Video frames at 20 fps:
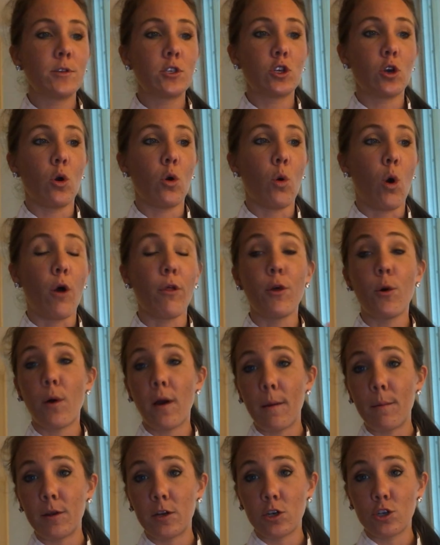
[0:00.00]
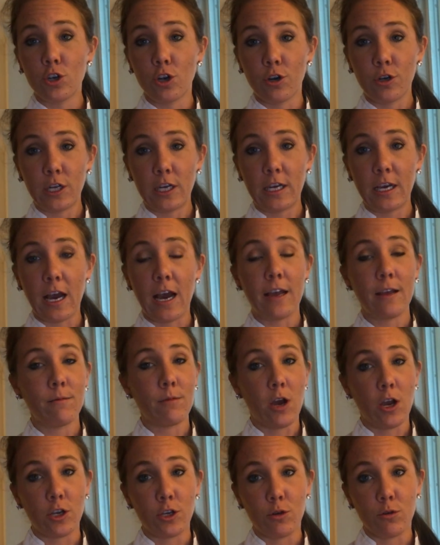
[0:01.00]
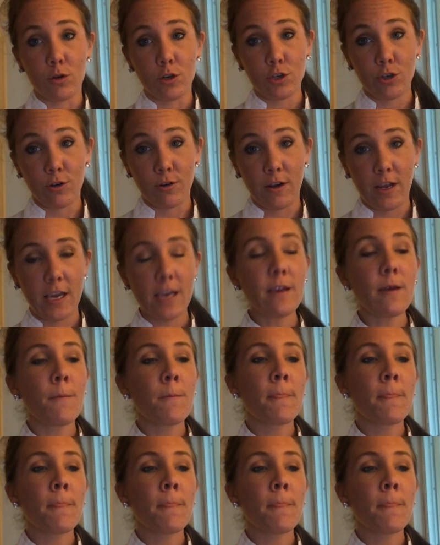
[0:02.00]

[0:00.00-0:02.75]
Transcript: So although I'm an attorney, I am not your attorney.